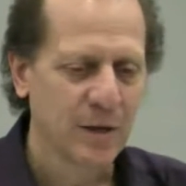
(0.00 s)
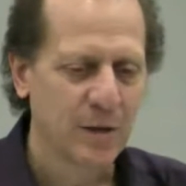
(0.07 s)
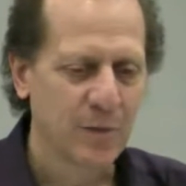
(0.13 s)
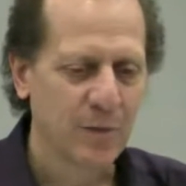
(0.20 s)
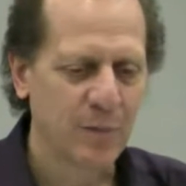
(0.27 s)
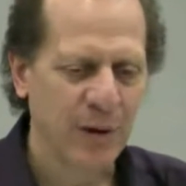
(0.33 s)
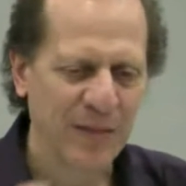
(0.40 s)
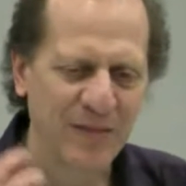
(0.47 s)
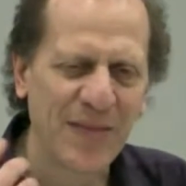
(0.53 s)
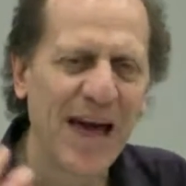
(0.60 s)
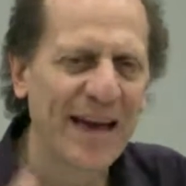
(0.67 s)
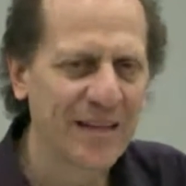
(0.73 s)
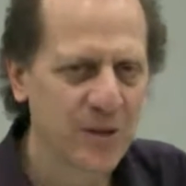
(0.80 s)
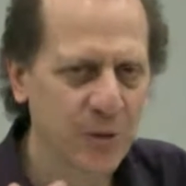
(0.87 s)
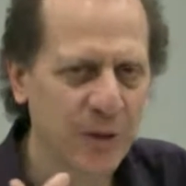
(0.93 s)
But
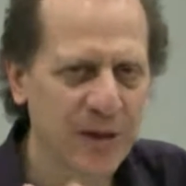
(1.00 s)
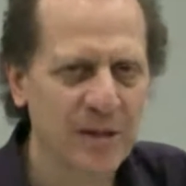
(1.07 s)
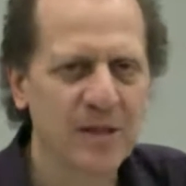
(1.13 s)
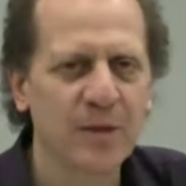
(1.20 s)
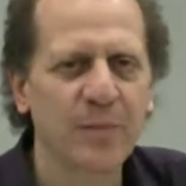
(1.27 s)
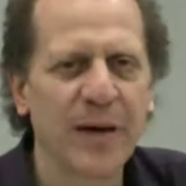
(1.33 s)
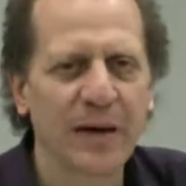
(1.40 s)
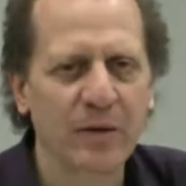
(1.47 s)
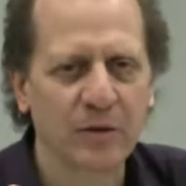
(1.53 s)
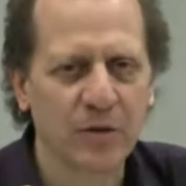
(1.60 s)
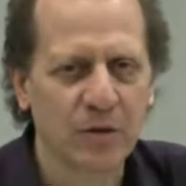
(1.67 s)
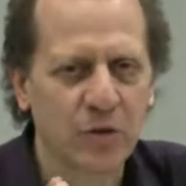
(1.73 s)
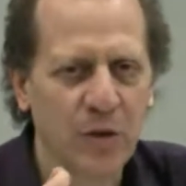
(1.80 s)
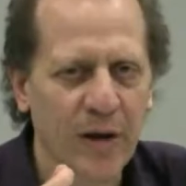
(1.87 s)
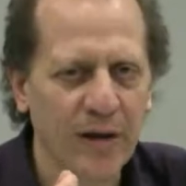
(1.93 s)
that's what it's about,
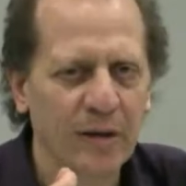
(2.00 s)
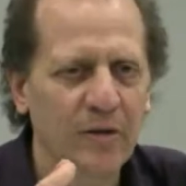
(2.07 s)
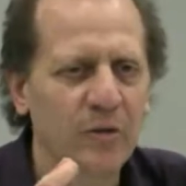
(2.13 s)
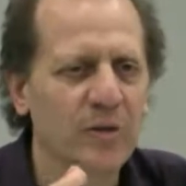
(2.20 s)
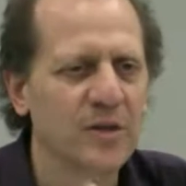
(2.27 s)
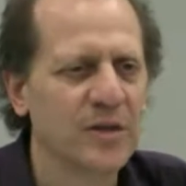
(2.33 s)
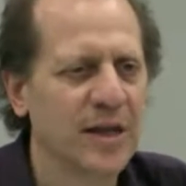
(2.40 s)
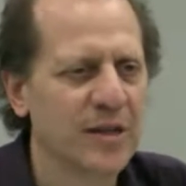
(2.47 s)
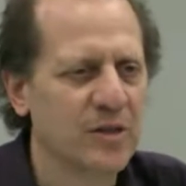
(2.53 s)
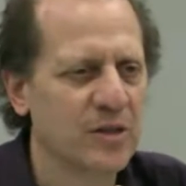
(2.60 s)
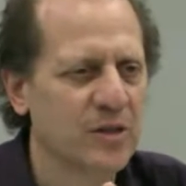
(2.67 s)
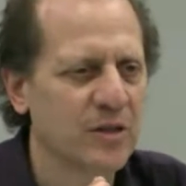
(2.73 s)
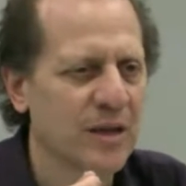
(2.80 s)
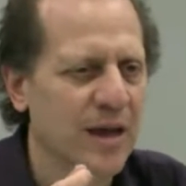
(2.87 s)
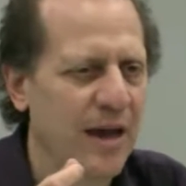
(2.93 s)
trying to
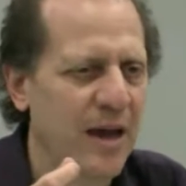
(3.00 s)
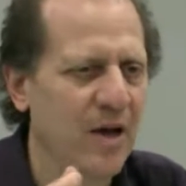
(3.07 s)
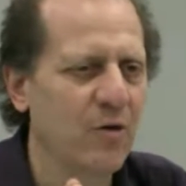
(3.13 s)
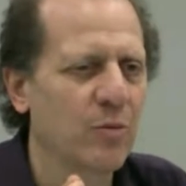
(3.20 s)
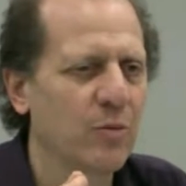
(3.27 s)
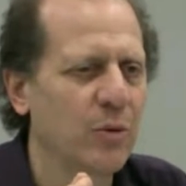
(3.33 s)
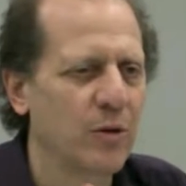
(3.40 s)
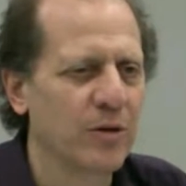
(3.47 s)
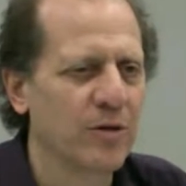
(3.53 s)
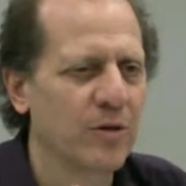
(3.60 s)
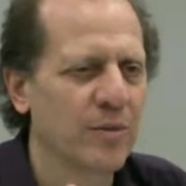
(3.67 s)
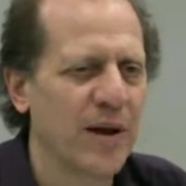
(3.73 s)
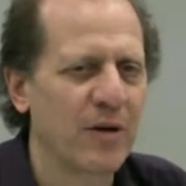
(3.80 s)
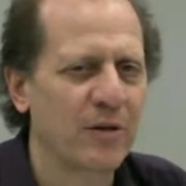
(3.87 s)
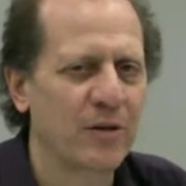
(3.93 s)
assess how important the
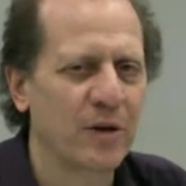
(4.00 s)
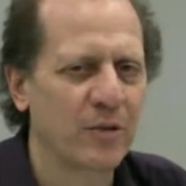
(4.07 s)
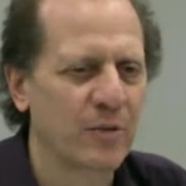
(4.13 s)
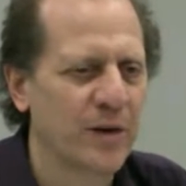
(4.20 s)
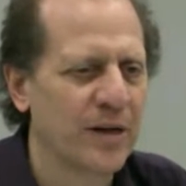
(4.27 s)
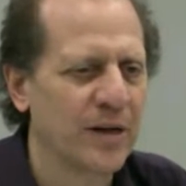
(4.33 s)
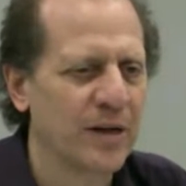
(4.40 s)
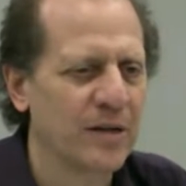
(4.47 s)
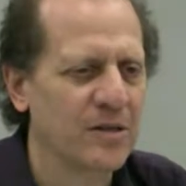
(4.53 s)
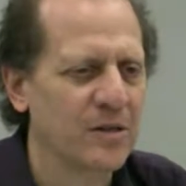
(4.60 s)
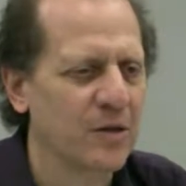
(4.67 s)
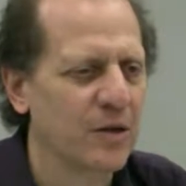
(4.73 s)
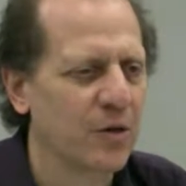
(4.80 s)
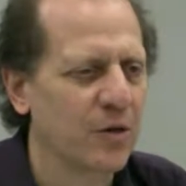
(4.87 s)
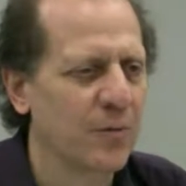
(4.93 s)
marathon running is
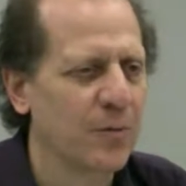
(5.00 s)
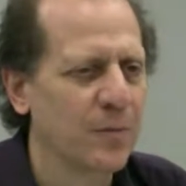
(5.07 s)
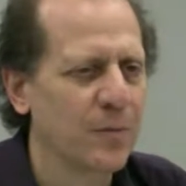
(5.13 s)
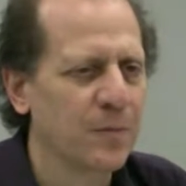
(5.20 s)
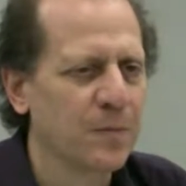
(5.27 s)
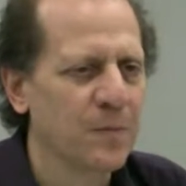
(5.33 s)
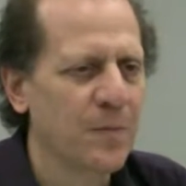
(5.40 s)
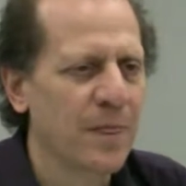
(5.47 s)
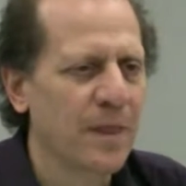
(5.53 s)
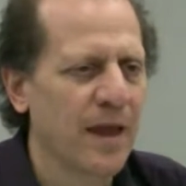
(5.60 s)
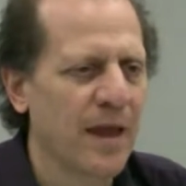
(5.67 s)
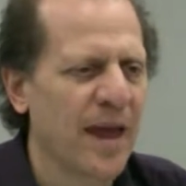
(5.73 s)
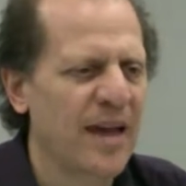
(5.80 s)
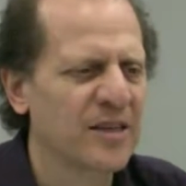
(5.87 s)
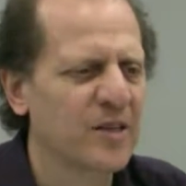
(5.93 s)
to you,
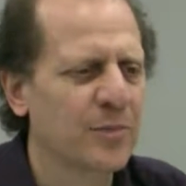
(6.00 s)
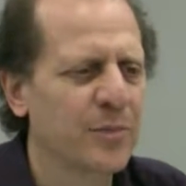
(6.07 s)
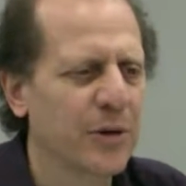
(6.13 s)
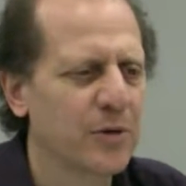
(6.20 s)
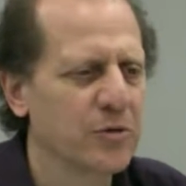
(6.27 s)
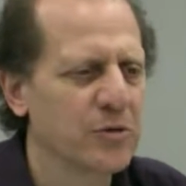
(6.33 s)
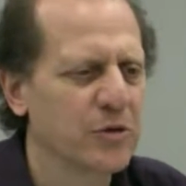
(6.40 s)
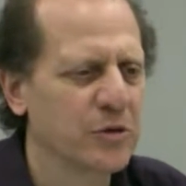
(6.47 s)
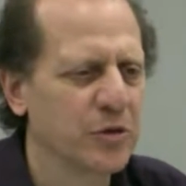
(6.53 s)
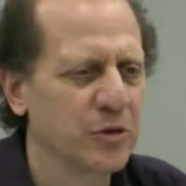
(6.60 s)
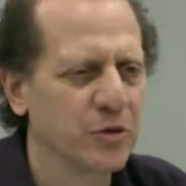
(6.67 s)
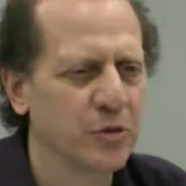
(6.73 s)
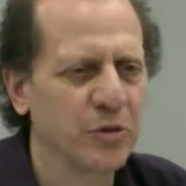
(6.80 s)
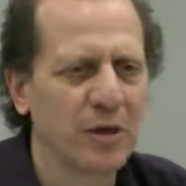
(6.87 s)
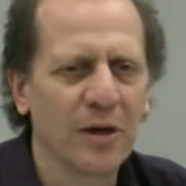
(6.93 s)
as opposed
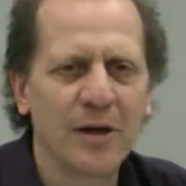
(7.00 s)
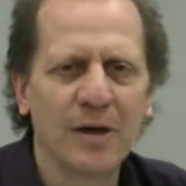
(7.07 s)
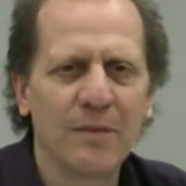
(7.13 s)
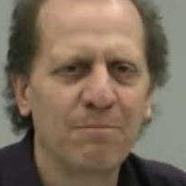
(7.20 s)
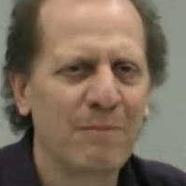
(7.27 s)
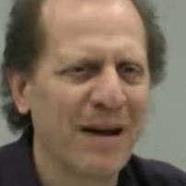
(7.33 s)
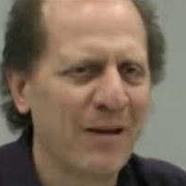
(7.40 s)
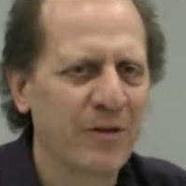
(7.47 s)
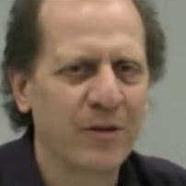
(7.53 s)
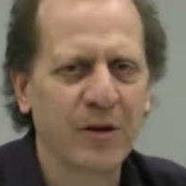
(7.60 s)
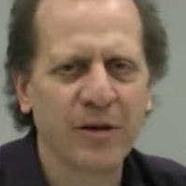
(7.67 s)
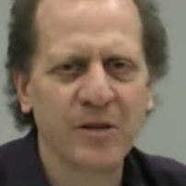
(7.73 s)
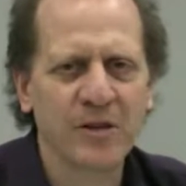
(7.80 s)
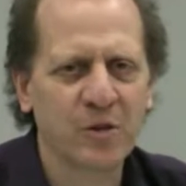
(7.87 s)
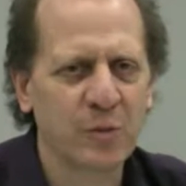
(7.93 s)
to
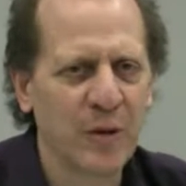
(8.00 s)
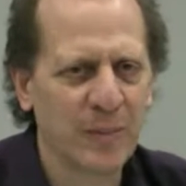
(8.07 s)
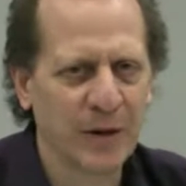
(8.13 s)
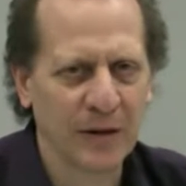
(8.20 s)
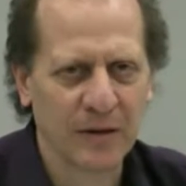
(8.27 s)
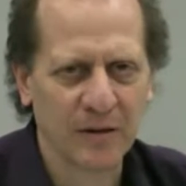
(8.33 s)
marathon swimming